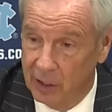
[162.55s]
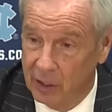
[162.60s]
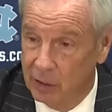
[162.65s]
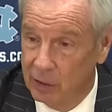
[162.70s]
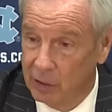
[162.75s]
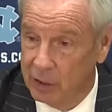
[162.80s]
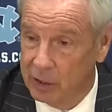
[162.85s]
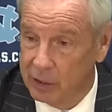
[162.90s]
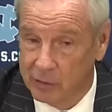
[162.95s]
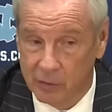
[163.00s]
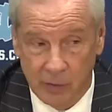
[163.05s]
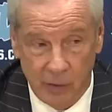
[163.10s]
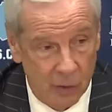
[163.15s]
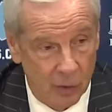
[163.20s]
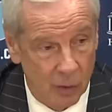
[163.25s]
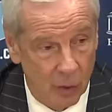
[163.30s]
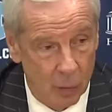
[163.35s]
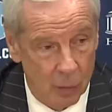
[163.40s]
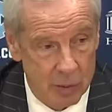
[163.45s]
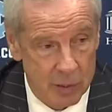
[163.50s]
You look at his
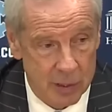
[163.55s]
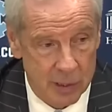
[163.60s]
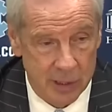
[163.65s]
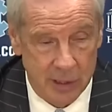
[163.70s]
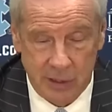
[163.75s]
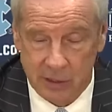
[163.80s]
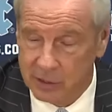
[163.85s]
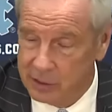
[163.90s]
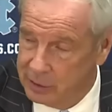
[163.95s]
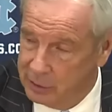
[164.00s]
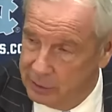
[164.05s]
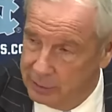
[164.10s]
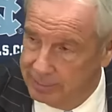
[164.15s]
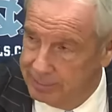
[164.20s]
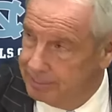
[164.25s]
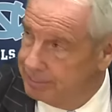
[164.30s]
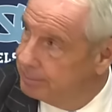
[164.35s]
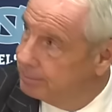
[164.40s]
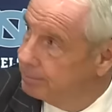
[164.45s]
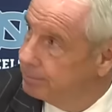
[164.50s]
field goal percentage, he's
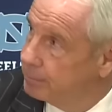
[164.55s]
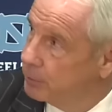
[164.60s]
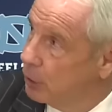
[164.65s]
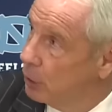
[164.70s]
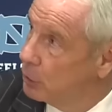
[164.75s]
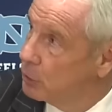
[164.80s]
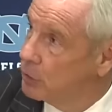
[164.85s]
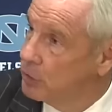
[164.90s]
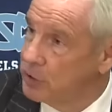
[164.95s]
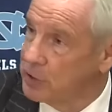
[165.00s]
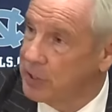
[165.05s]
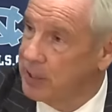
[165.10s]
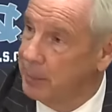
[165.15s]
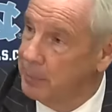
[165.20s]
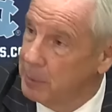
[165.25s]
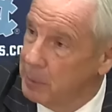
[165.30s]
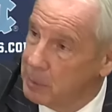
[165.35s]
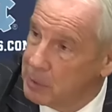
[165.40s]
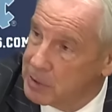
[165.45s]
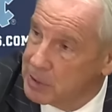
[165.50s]
shooting close to
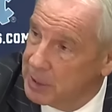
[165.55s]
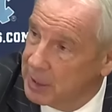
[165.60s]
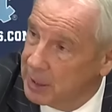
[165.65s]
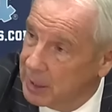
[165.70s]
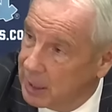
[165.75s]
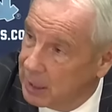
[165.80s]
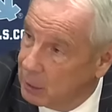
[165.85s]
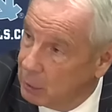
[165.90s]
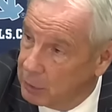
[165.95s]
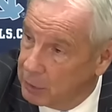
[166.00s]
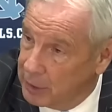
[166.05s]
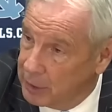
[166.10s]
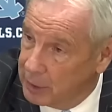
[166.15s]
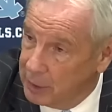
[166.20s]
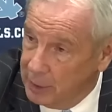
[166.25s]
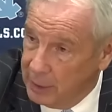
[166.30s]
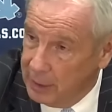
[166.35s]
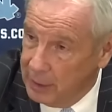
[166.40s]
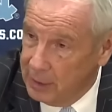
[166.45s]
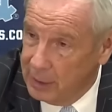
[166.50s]
70%. I don't think
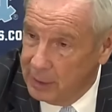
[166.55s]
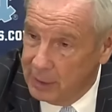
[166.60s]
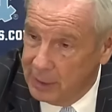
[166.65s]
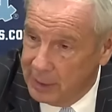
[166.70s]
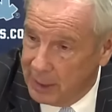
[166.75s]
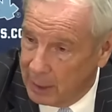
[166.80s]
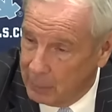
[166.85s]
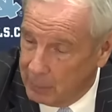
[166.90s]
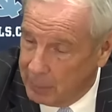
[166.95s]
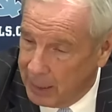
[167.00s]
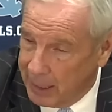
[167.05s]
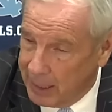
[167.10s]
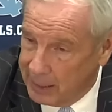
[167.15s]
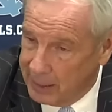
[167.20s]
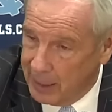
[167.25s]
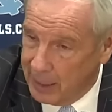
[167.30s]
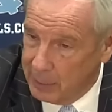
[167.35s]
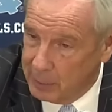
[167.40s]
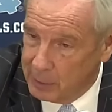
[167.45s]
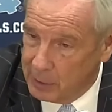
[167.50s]
he had a bad
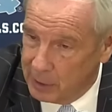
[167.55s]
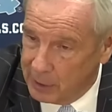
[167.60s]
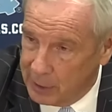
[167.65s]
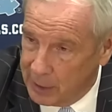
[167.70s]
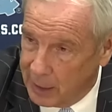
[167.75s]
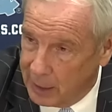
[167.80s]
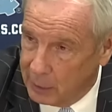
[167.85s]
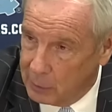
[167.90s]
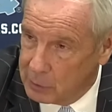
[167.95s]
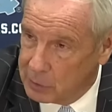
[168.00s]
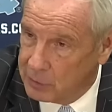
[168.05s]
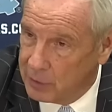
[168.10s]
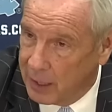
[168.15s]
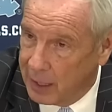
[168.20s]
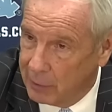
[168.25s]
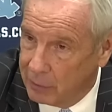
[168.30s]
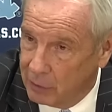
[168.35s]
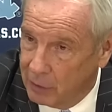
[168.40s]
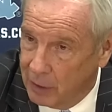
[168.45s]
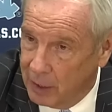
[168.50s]
game the other night. It was
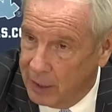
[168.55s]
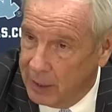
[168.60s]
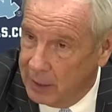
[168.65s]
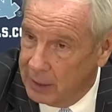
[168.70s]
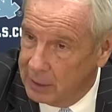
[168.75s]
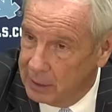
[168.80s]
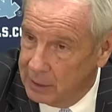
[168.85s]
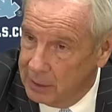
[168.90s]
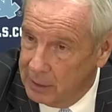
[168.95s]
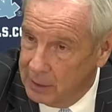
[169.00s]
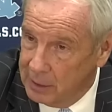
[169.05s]
5 for 8,